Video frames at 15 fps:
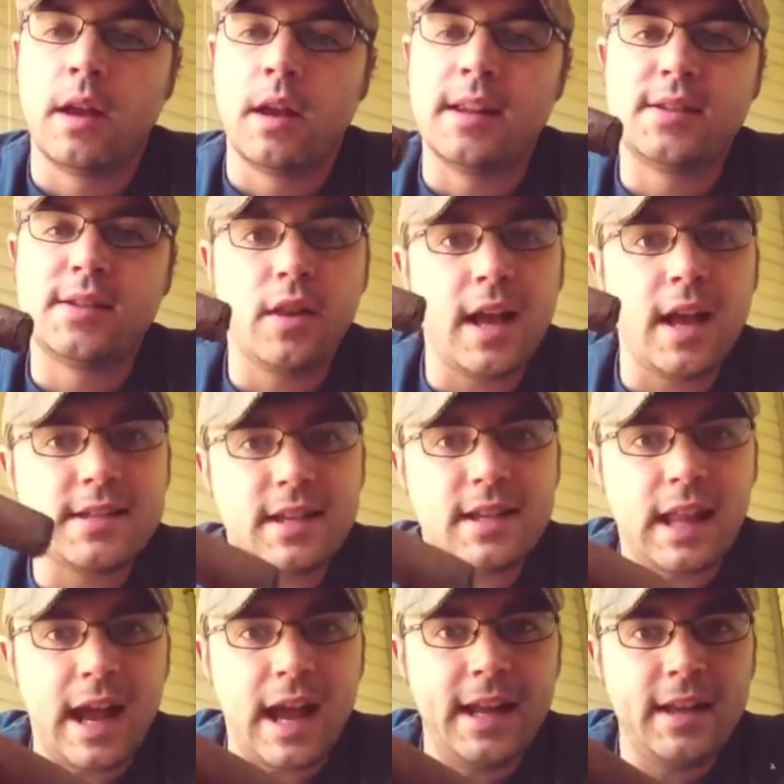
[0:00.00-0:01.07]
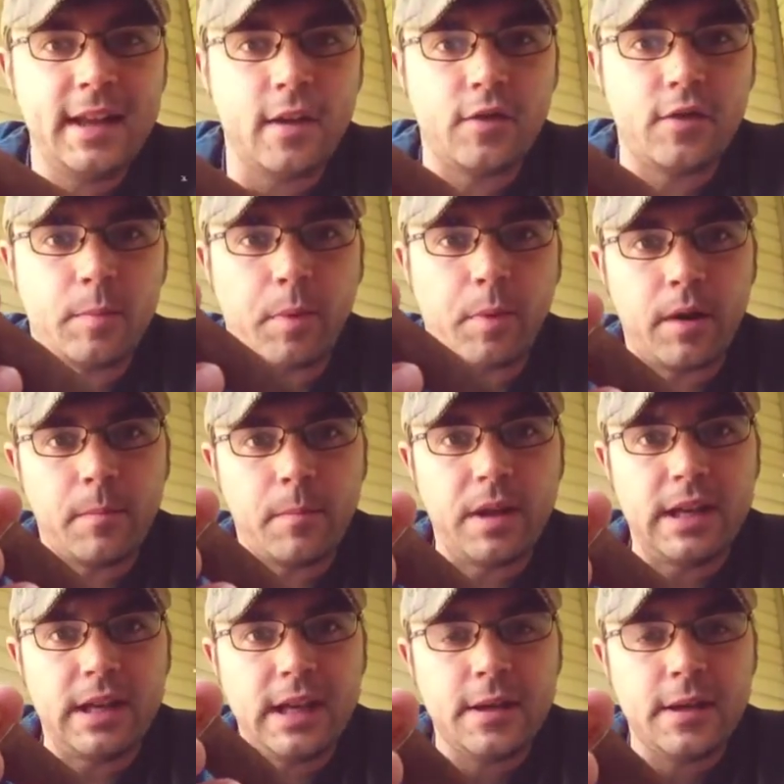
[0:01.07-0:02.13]
And so that's the lighting of the
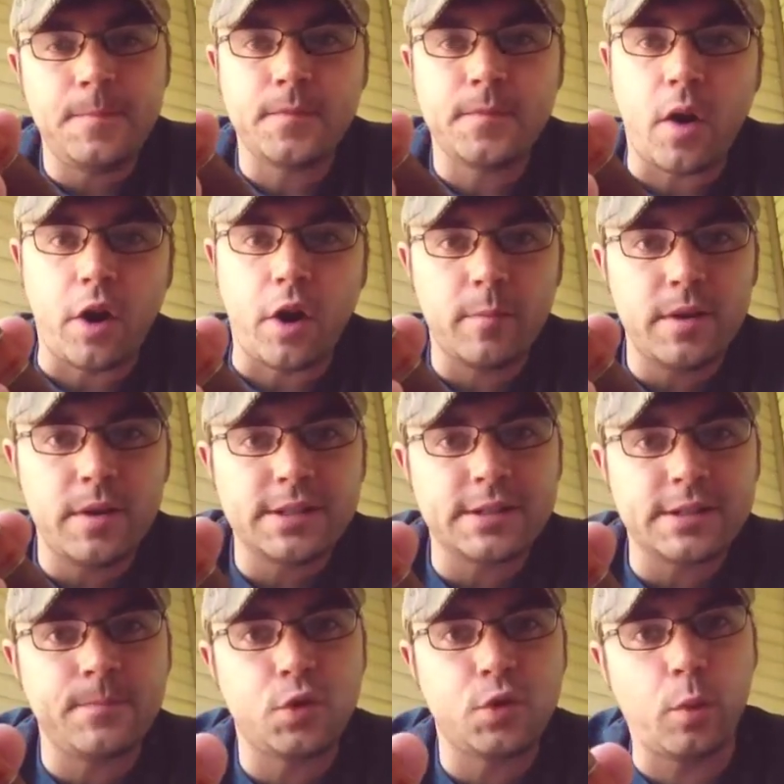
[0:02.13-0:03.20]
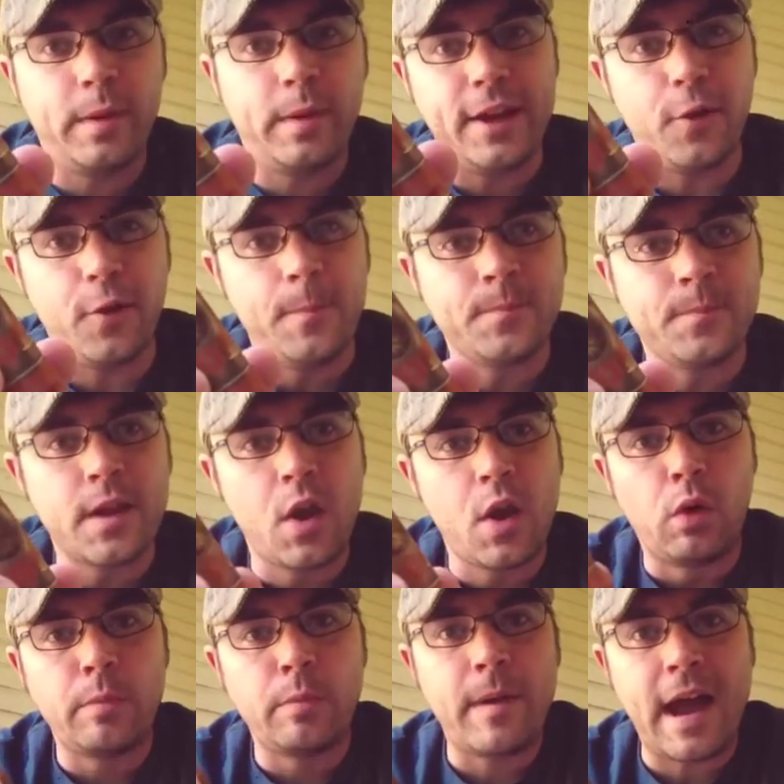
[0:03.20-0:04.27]
Padilla Artemis Torpedo.
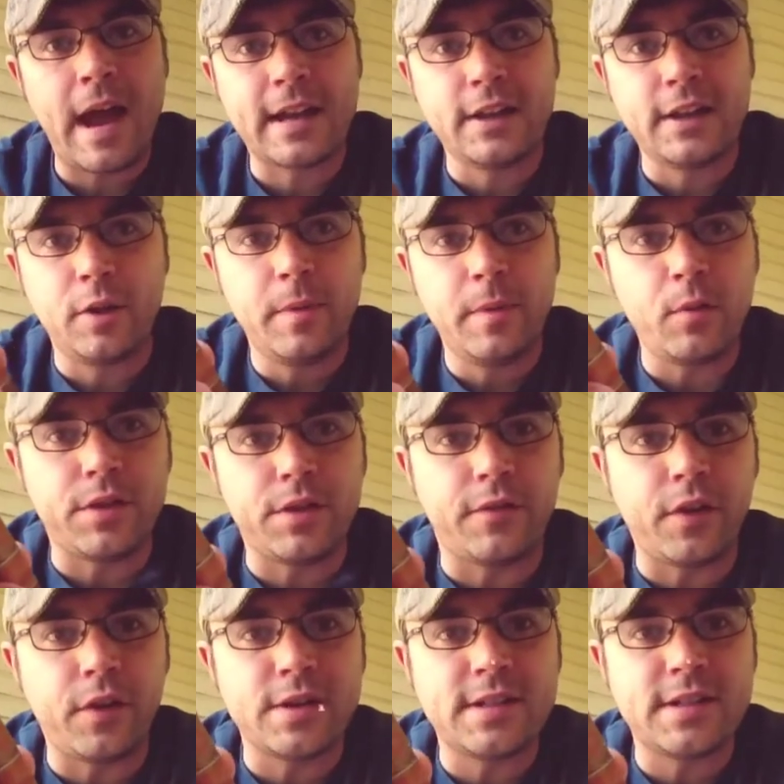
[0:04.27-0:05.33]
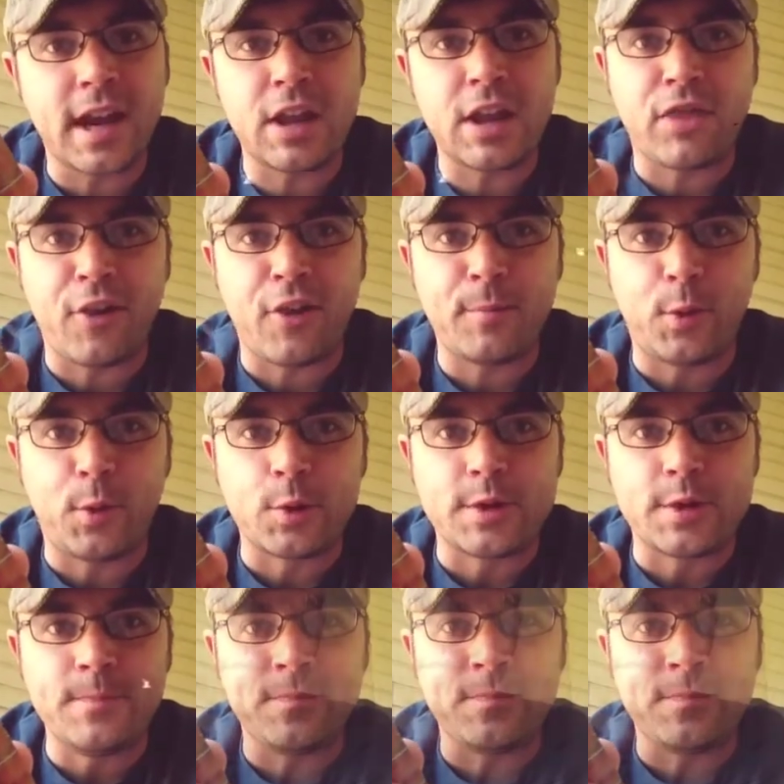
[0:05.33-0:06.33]
We'll be back in a little bit with the first, second, and third portion.